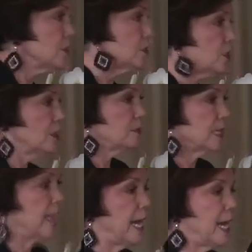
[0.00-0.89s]
to start with
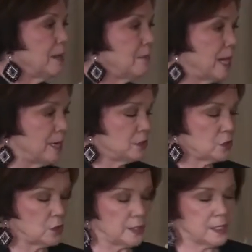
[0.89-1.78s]
a handmade
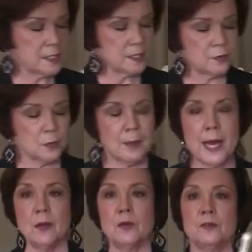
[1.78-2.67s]
sterling silver
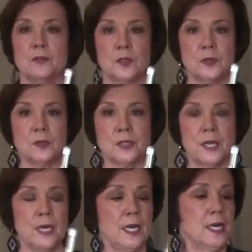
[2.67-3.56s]
Powell flute
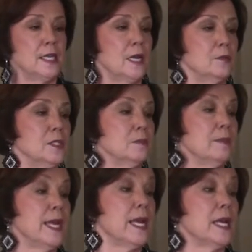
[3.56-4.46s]
that was
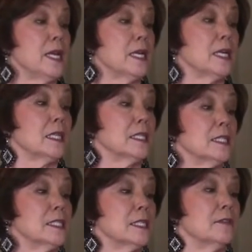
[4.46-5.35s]
made,
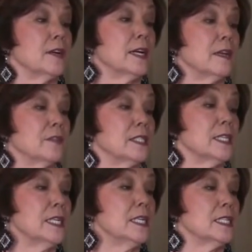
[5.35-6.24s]
let's see if I have the
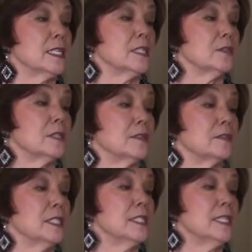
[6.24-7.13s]
date, I don't
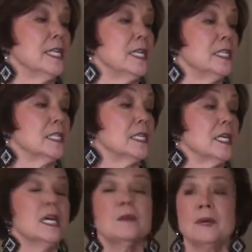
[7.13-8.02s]
have the date.
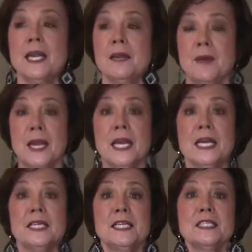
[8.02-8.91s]
But
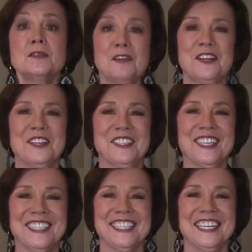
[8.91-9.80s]
anyway, this
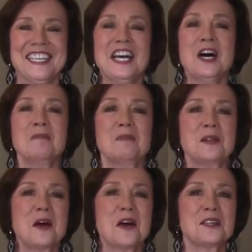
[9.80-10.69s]
flute
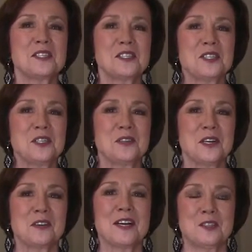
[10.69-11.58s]
belonged to
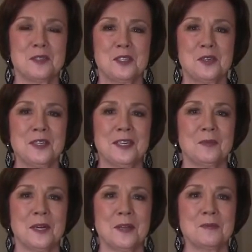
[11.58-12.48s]
a graduate student at
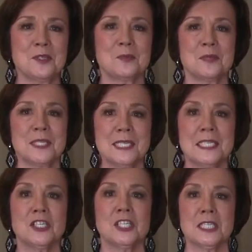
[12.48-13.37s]
one of the most
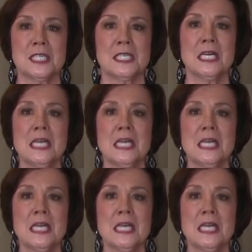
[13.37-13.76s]
prestigious